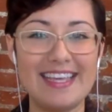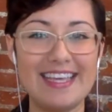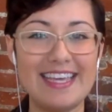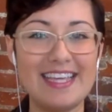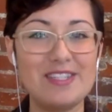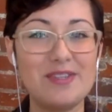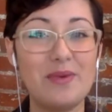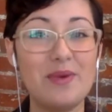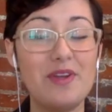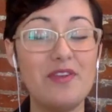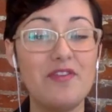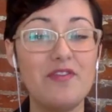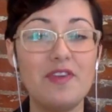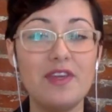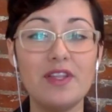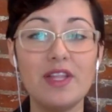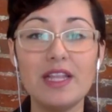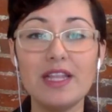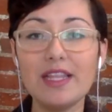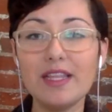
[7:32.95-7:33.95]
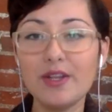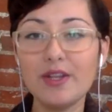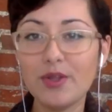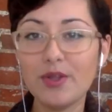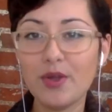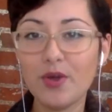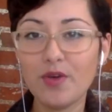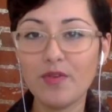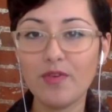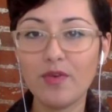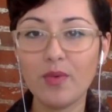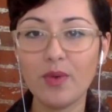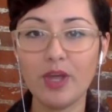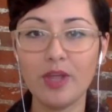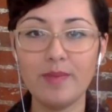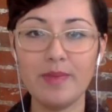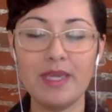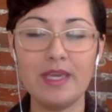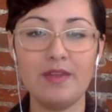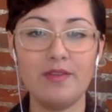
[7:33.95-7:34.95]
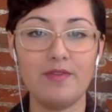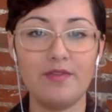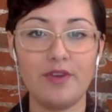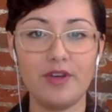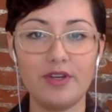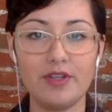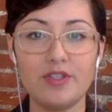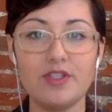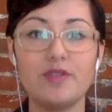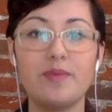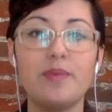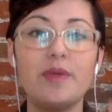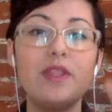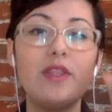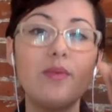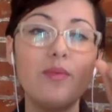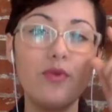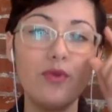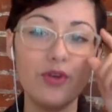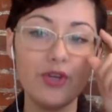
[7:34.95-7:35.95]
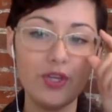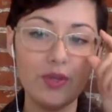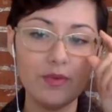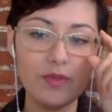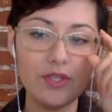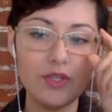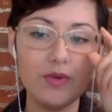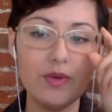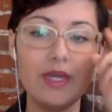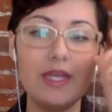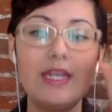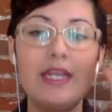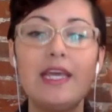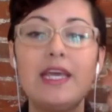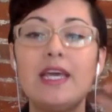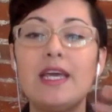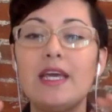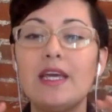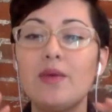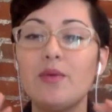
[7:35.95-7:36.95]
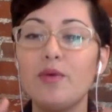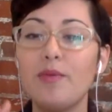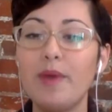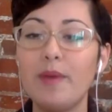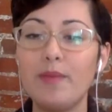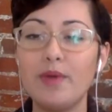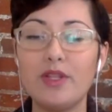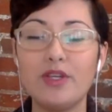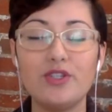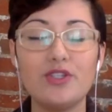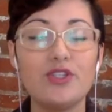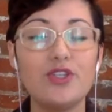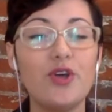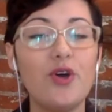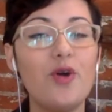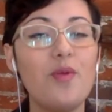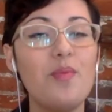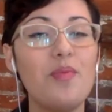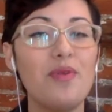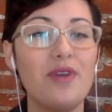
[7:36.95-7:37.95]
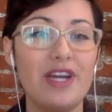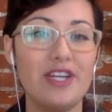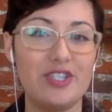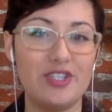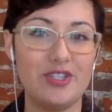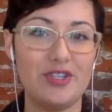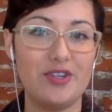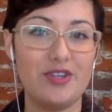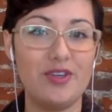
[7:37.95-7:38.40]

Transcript: it's going to feel a little overwhelming at first, but the more you do it, remember, there's no pressure.